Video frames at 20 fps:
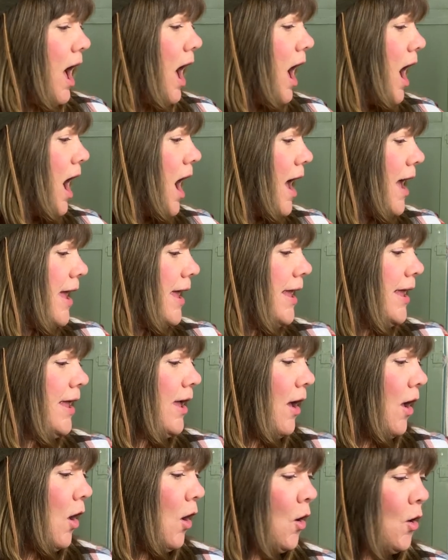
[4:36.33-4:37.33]

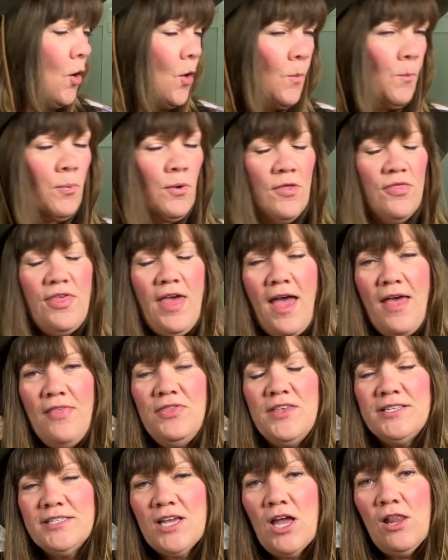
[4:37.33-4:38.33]
I hope that
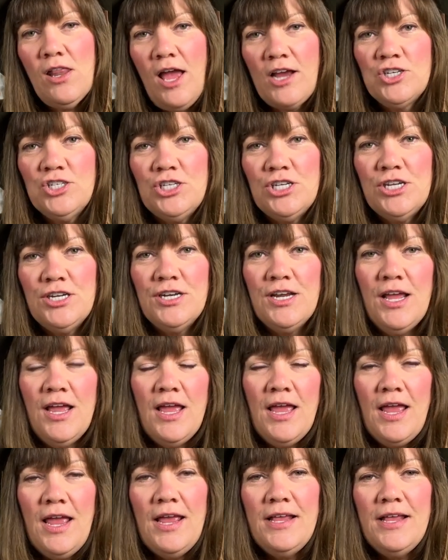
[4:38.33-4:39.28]
this collection